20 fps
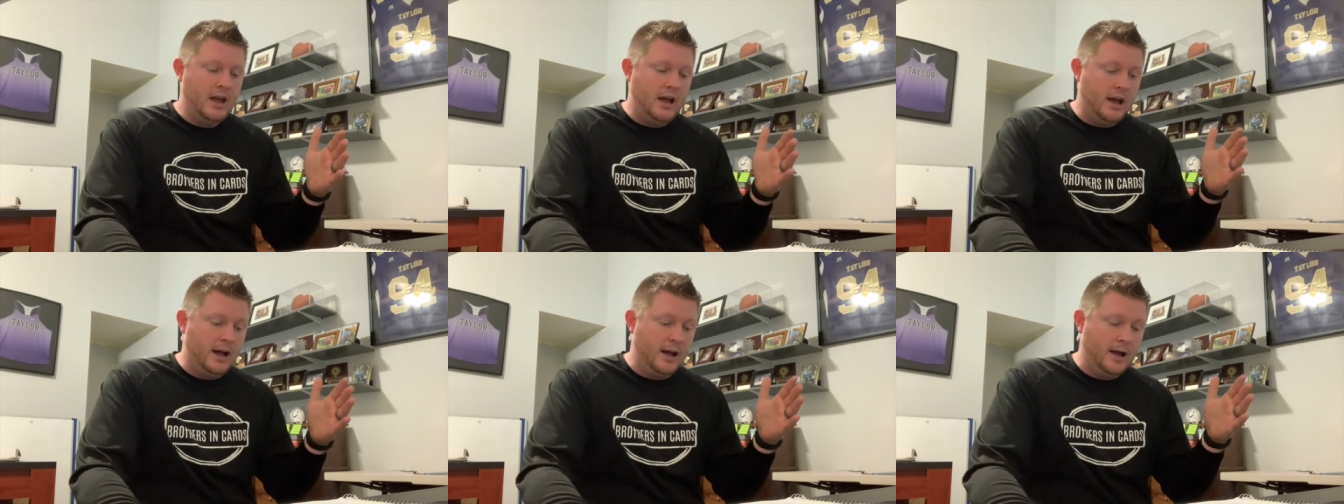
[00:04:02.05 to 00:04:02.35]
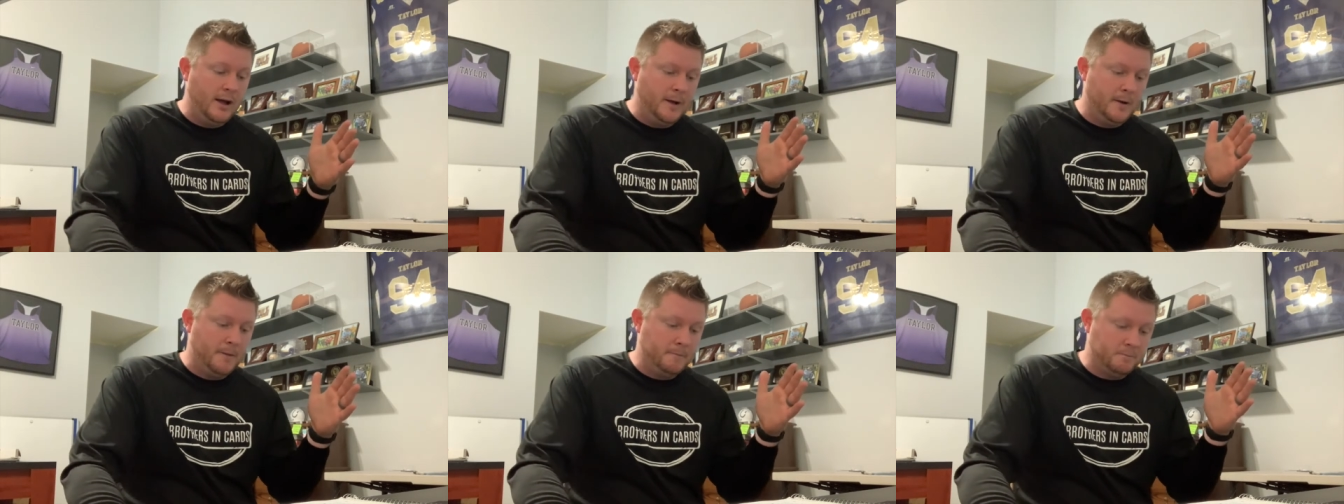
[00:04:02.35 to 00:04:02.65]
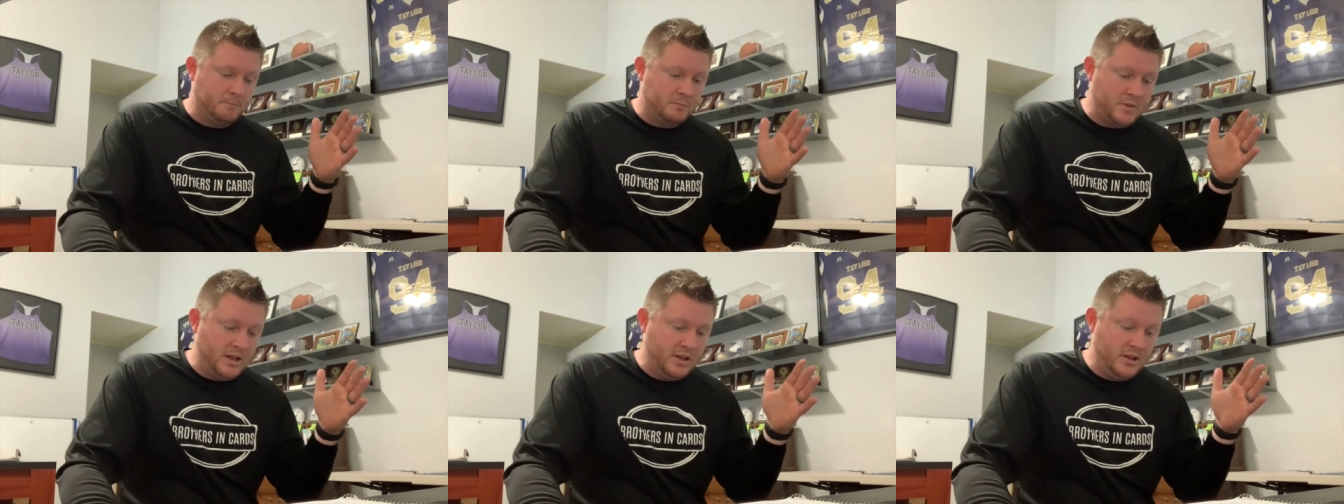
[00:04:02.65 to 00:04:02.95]

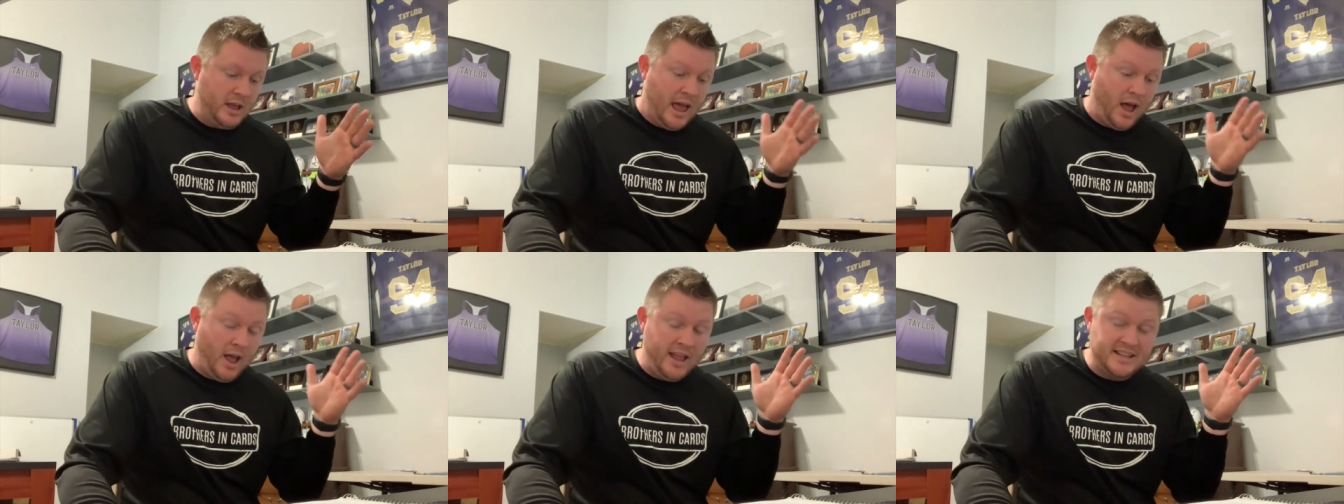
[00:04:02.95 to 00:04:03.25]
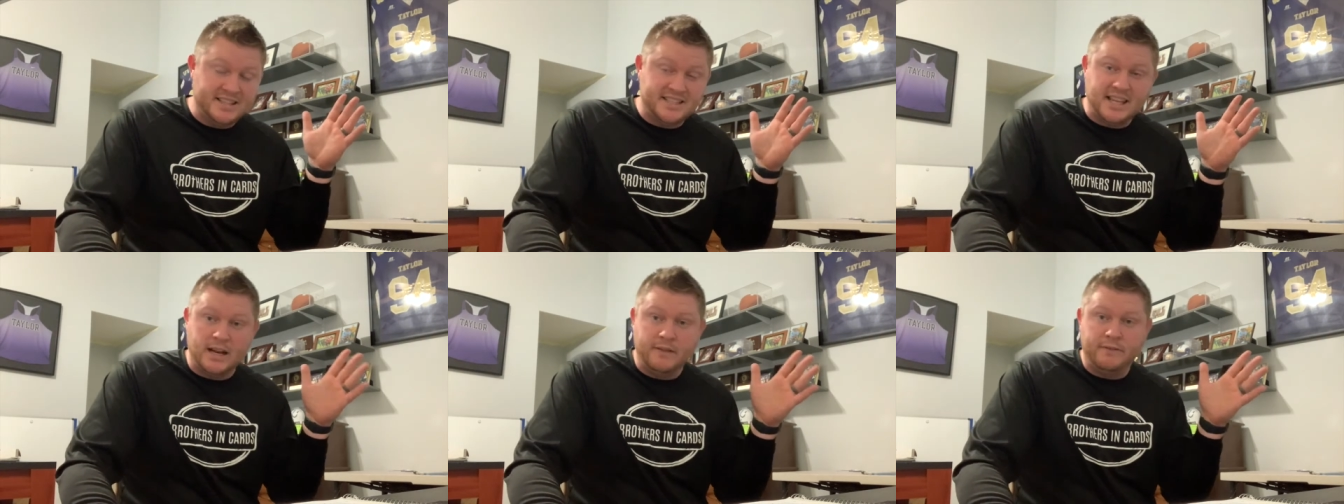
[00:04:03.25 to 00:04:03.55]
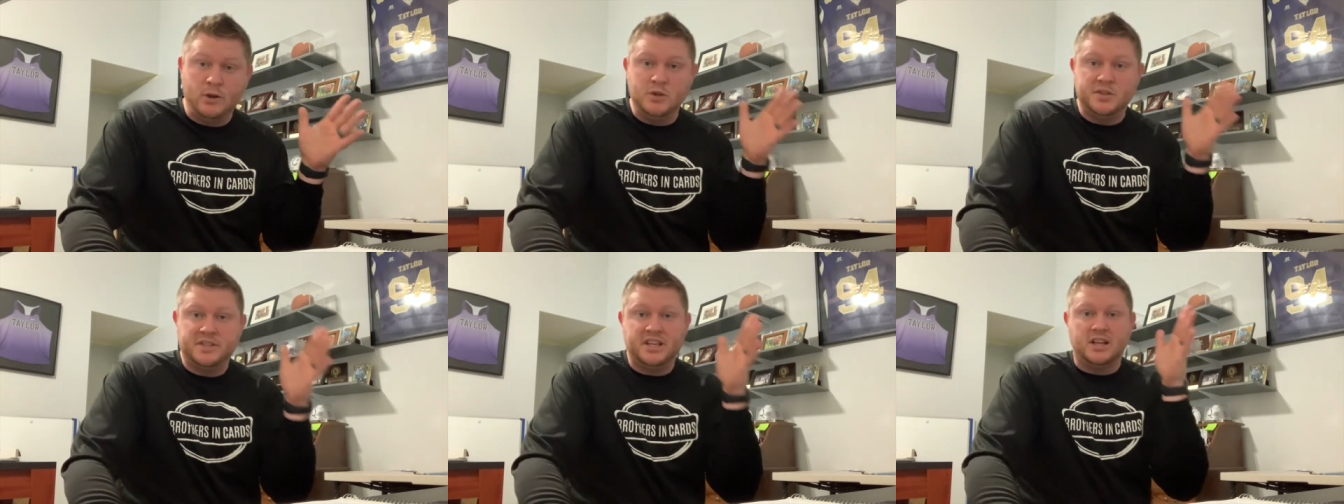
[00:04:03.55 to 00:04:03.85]
Um, instead of
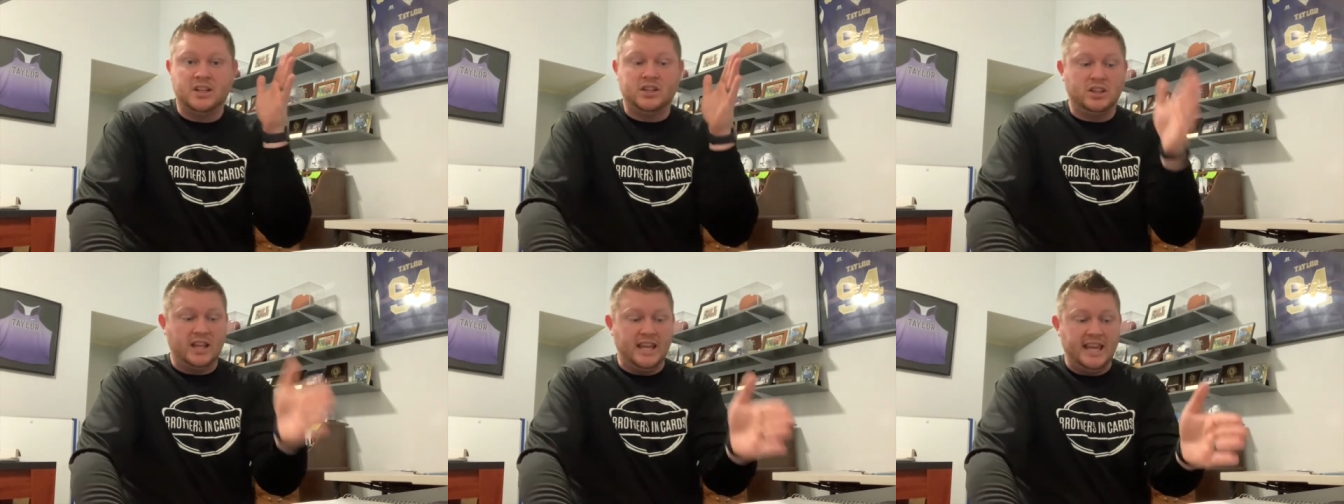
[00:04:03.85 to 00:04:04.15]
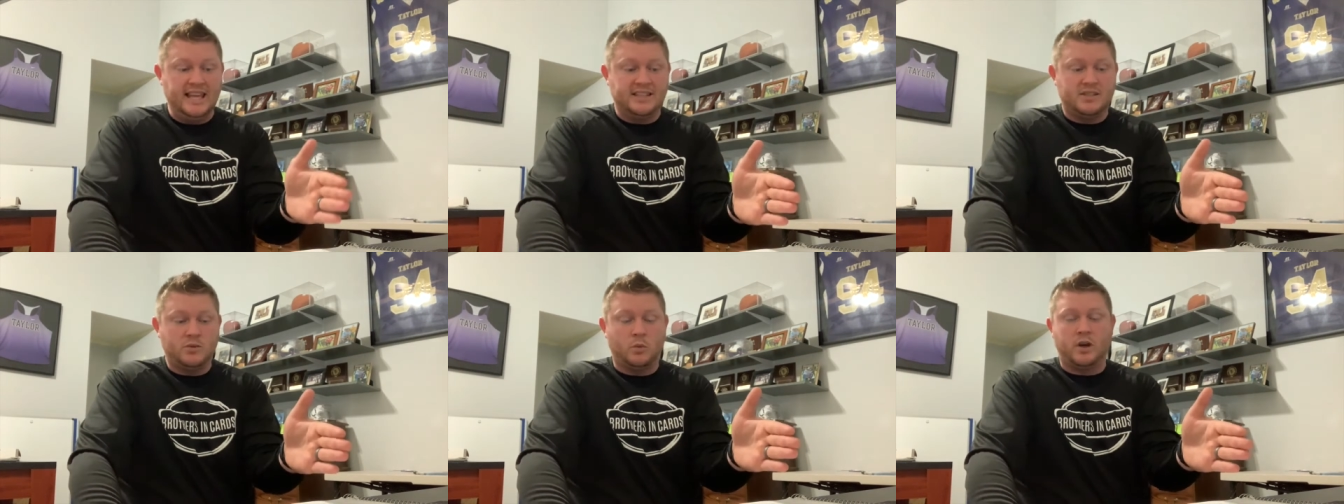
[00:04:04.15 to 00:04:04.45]
using Elite,